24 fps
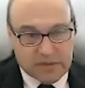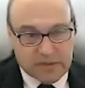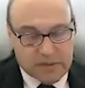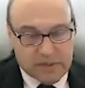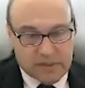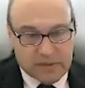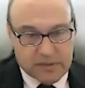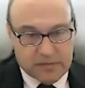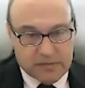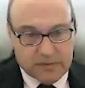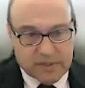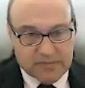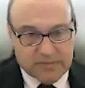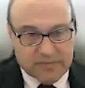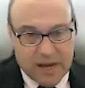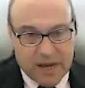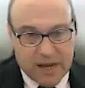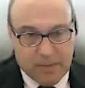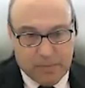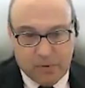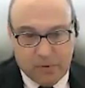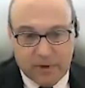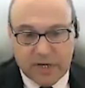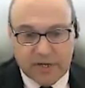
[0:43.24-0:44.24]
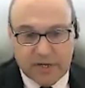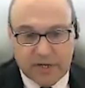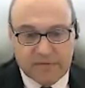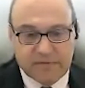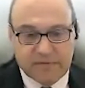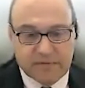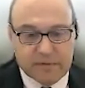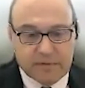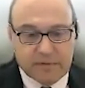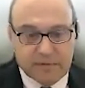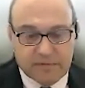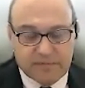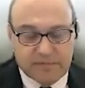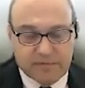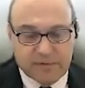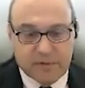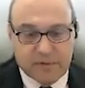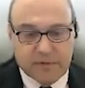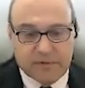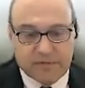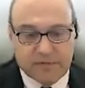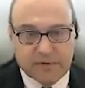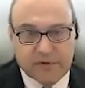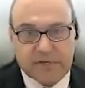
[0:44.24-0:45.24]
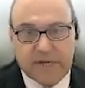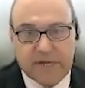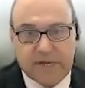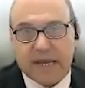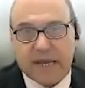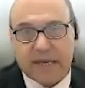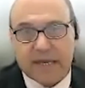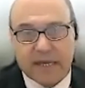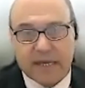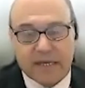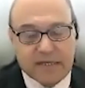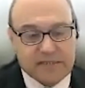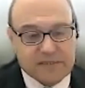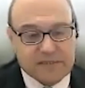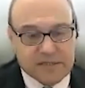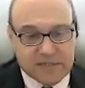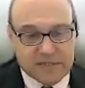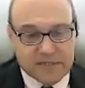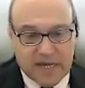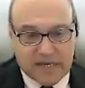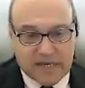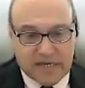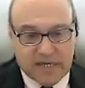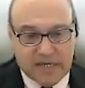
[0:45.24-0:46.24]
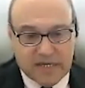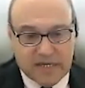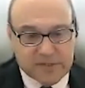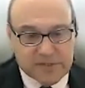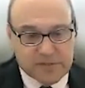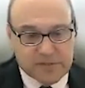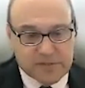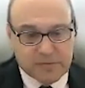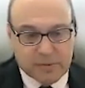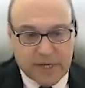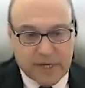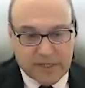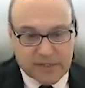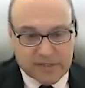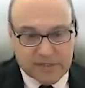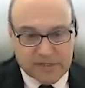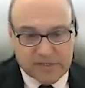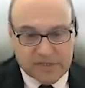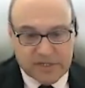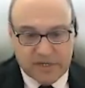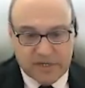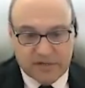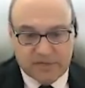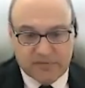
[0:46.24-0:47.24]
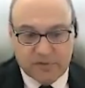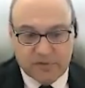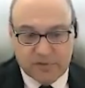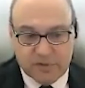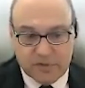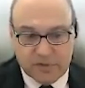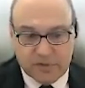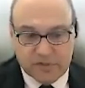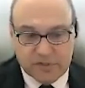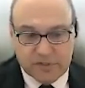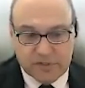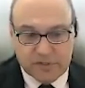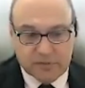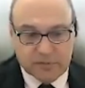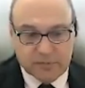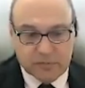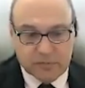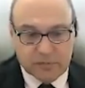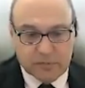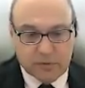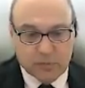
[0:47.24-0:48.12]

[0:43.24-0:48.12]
and have operated for, for, for decades and decades throughout the state of New Jersey